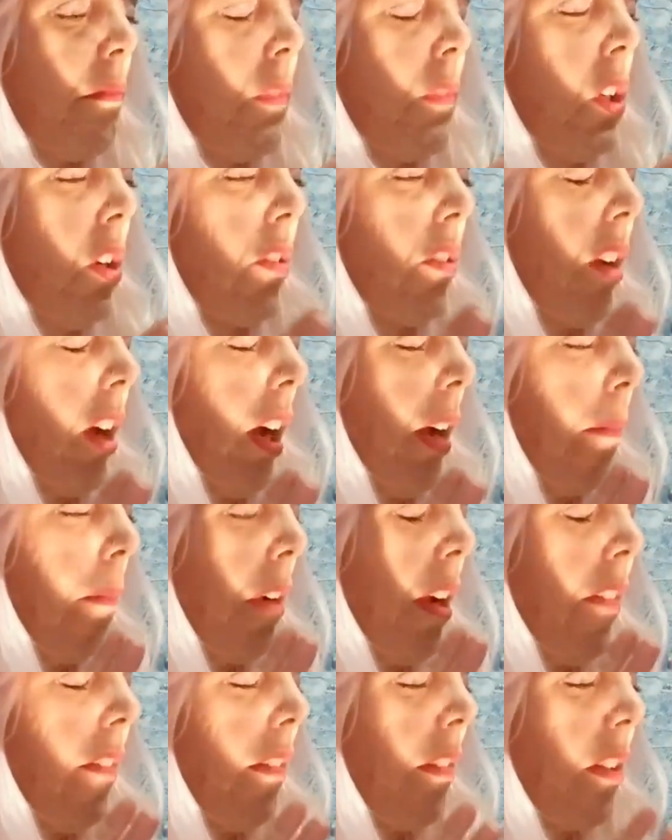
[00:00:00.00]
Your time,
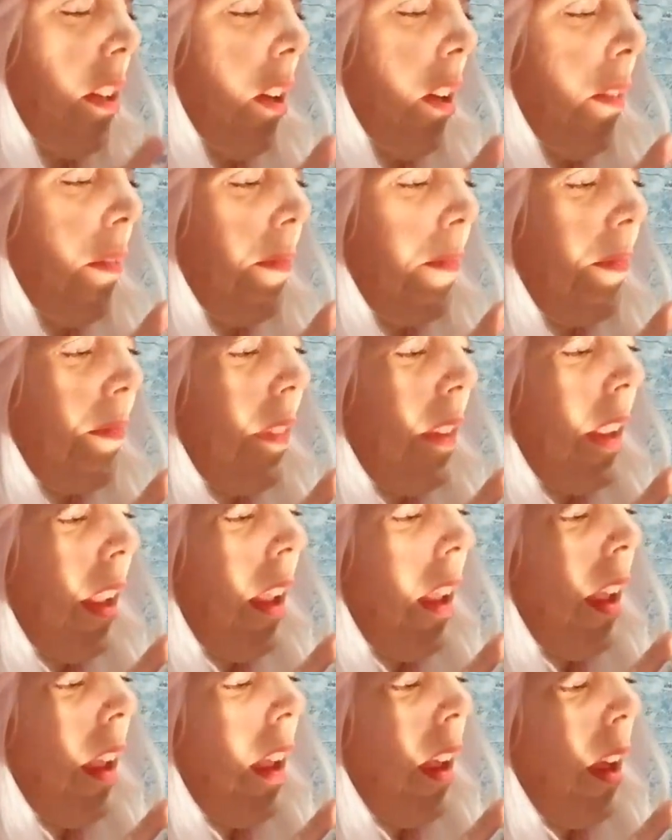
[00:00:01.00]
whatever,
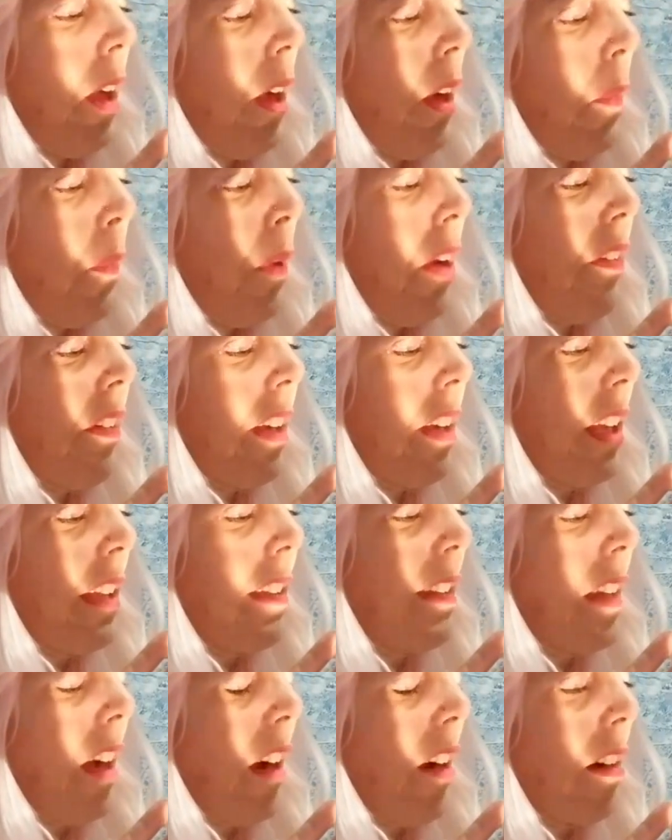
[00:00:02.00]
whenever it gets
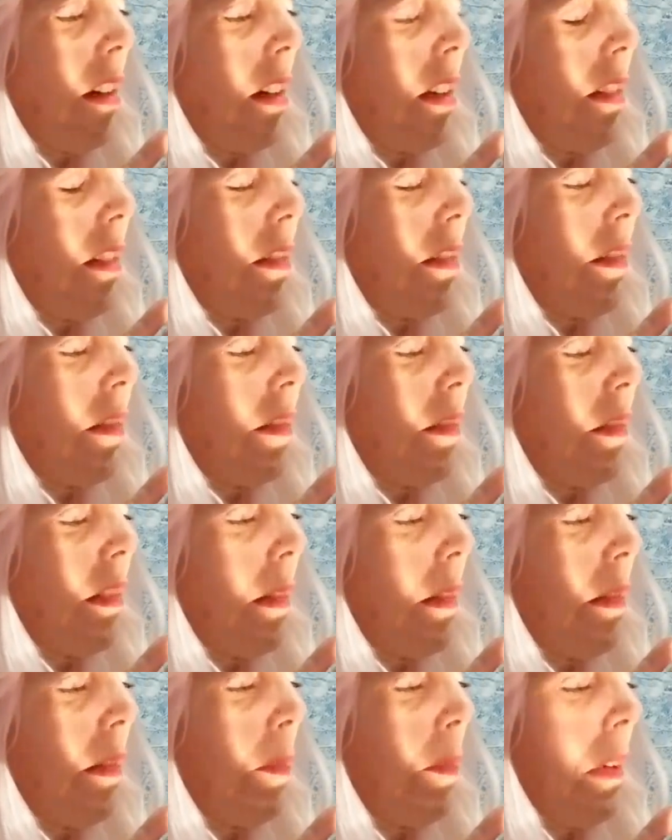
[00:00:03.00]
dark,
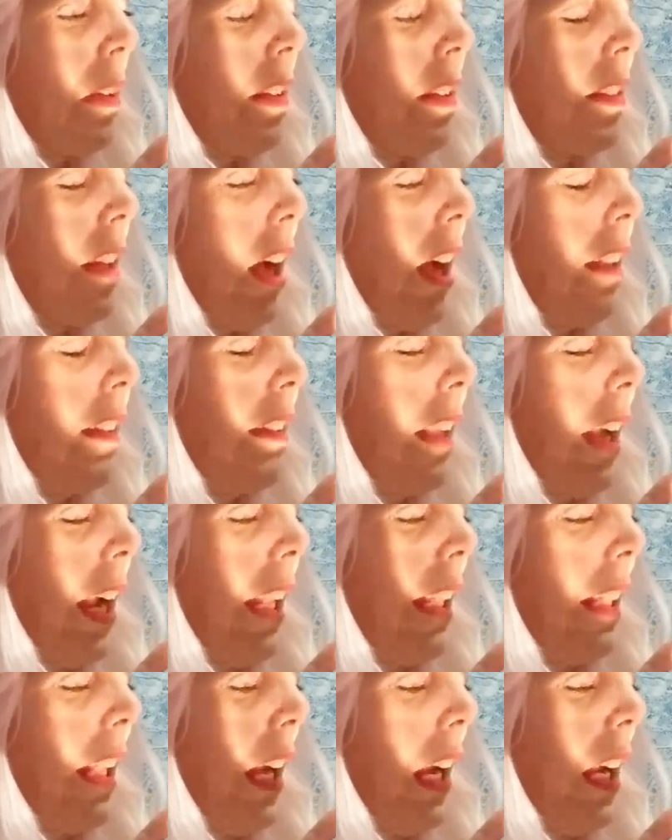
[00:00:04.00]
but it's not
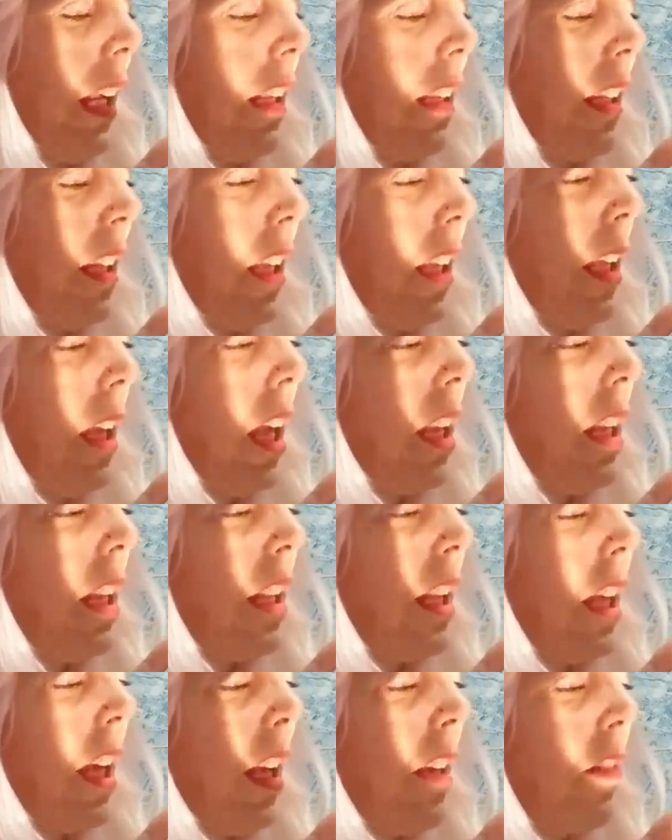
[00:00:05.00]
late. And
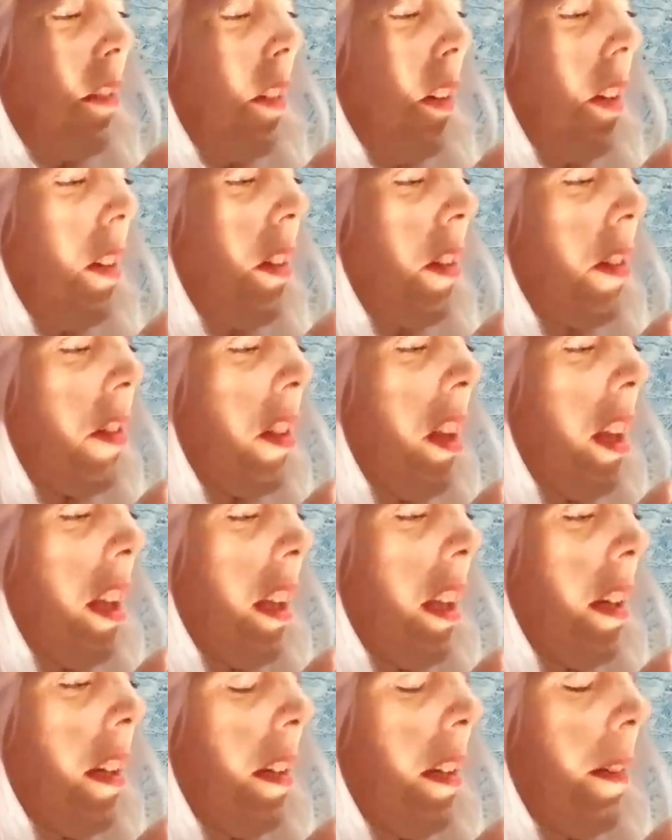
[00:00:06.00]
I don't know, it looks
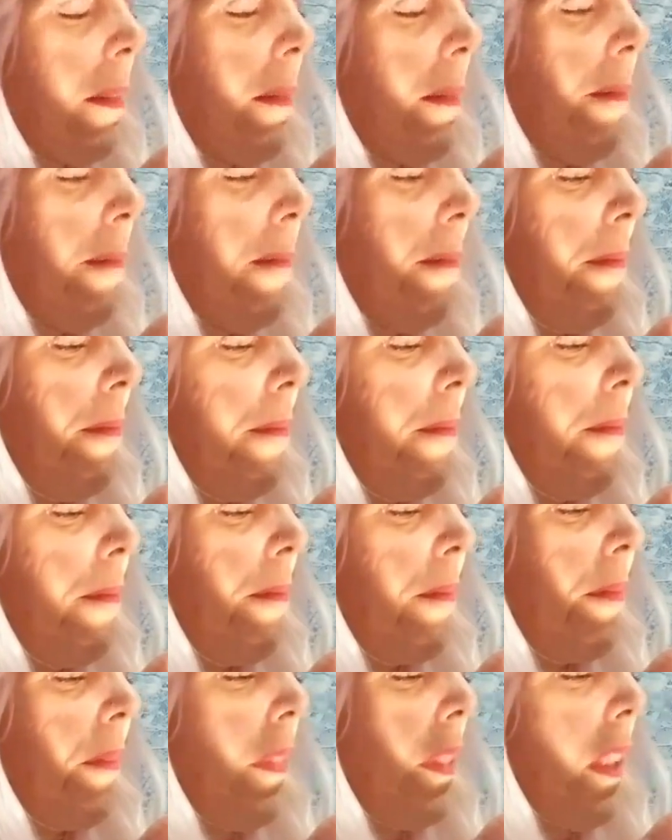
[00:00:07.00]
like,
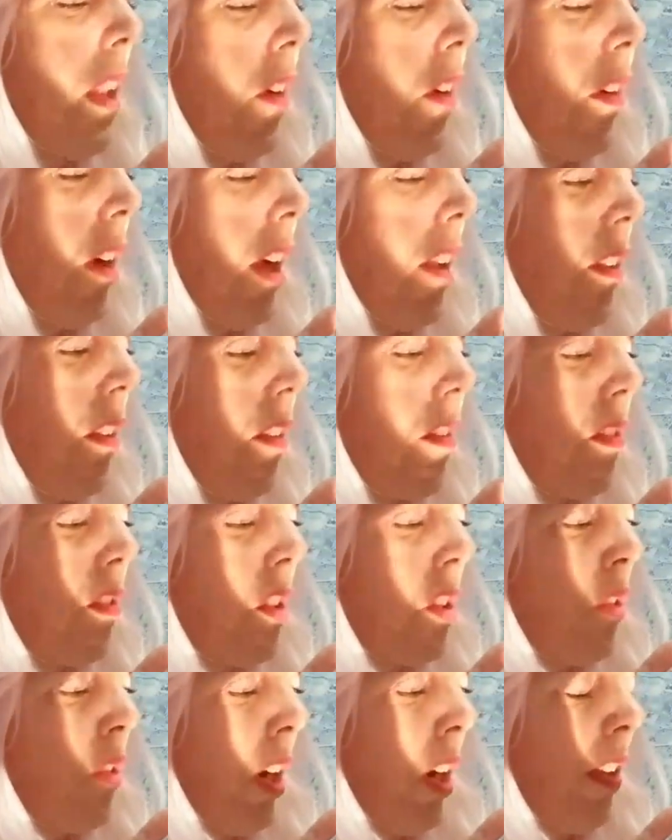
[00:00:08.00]
okay, there's
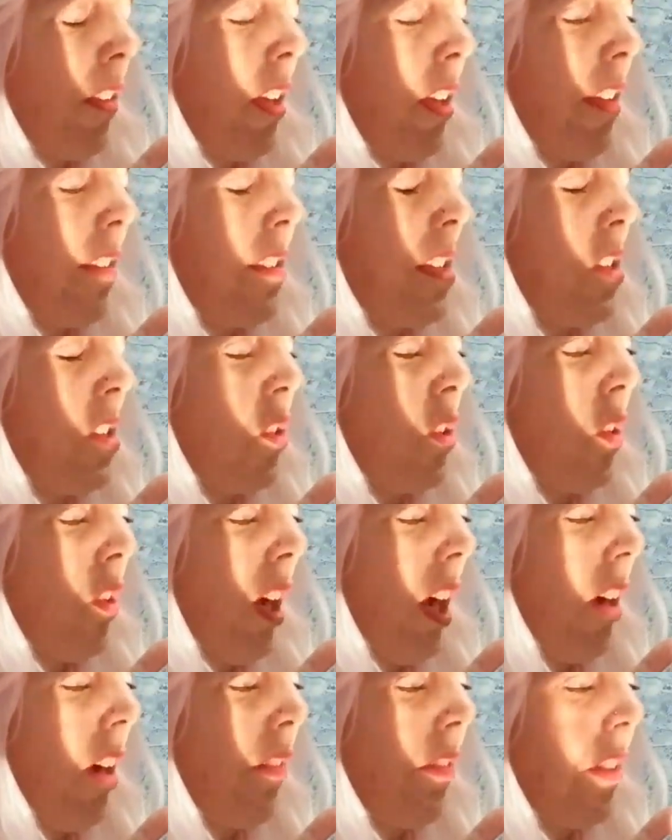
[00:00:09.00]
I see 2
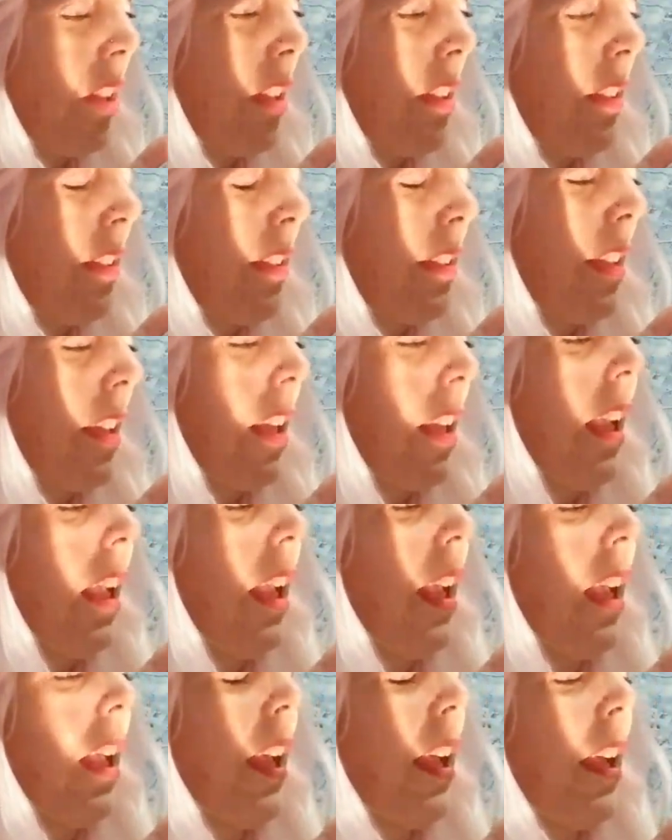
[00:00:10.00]
houses,
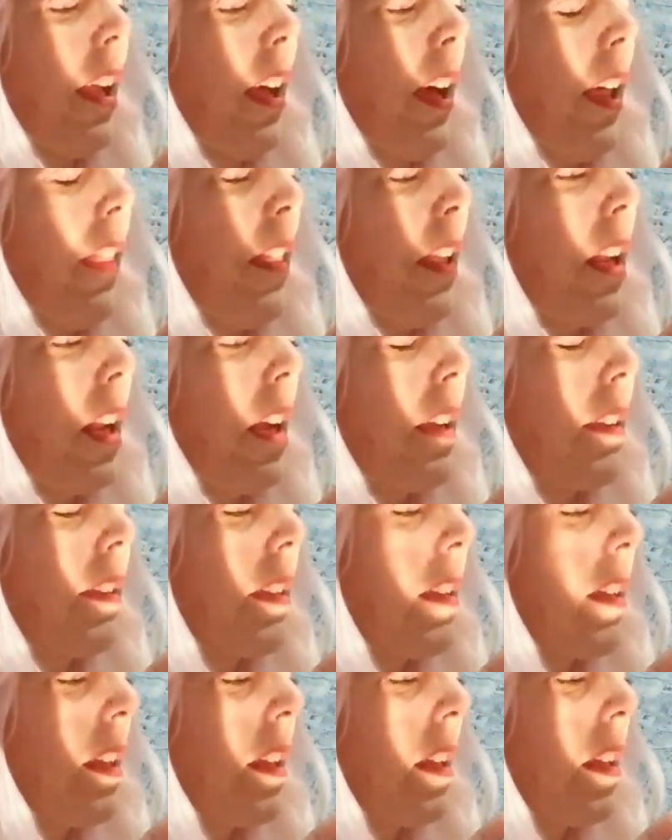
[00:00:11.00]
and then I
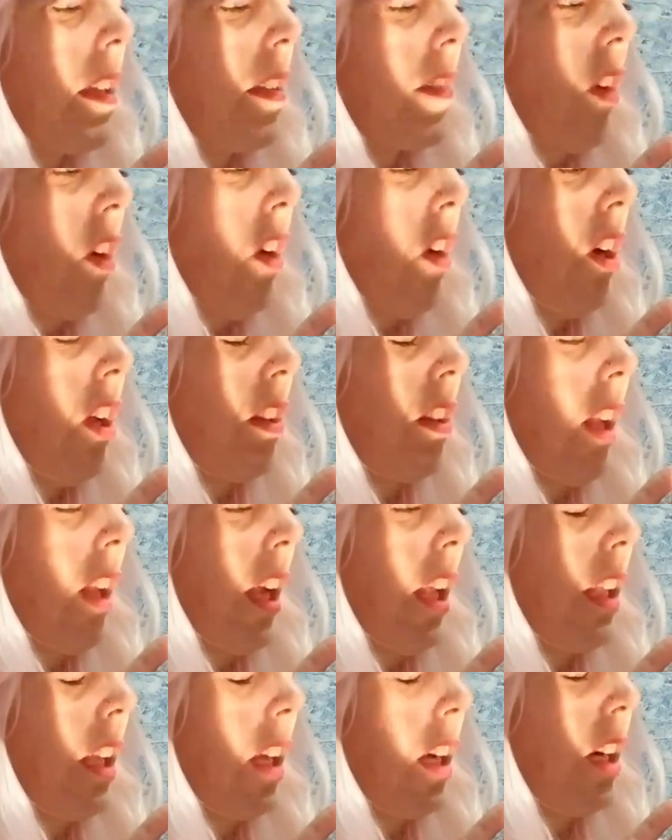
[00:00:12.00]
see tall,
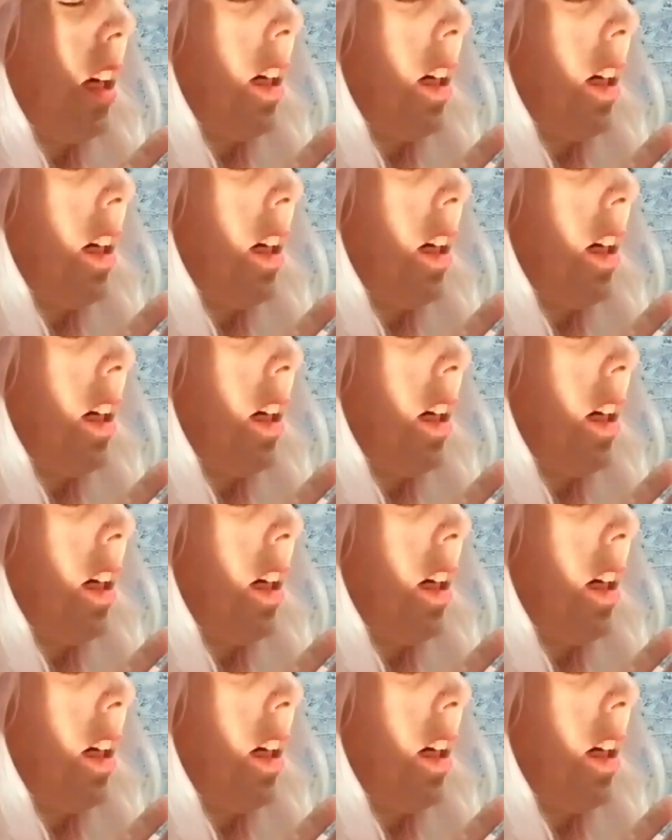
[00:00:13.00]
like,